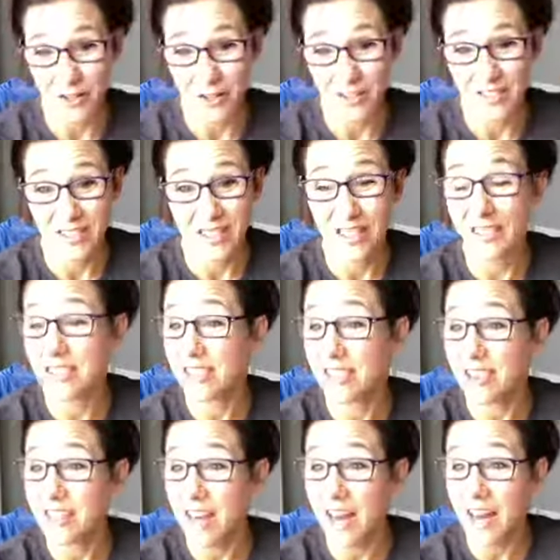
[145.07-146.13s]
1st. Because
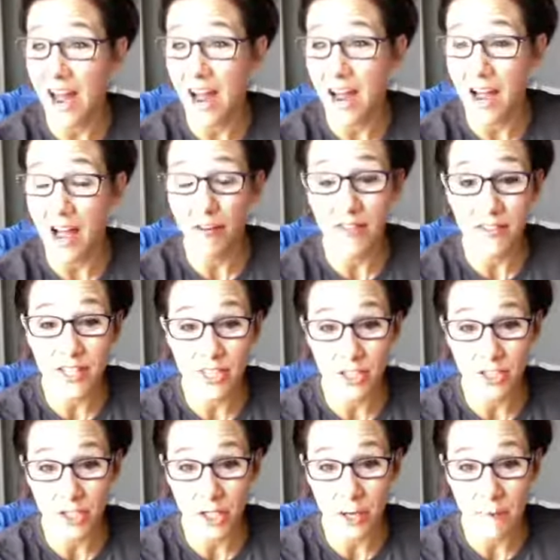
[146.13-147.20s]
today I have
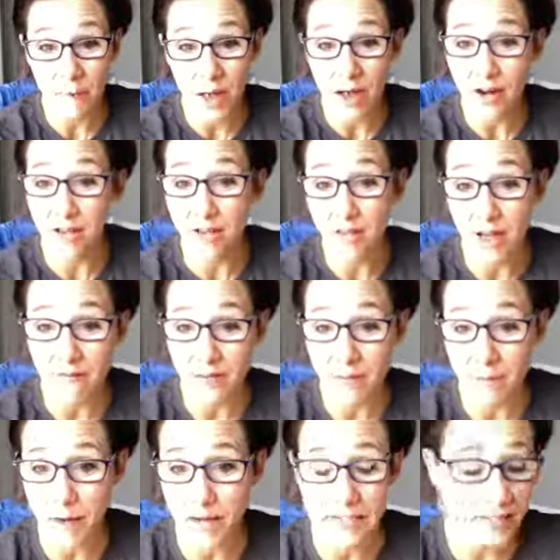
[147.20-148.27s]
leadership at 11
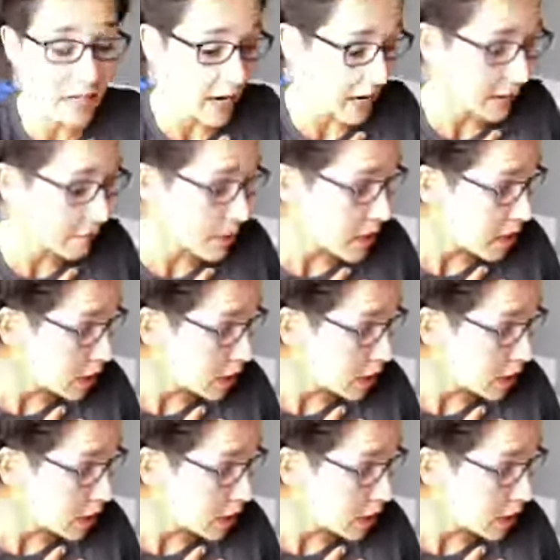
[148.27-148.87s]
my time.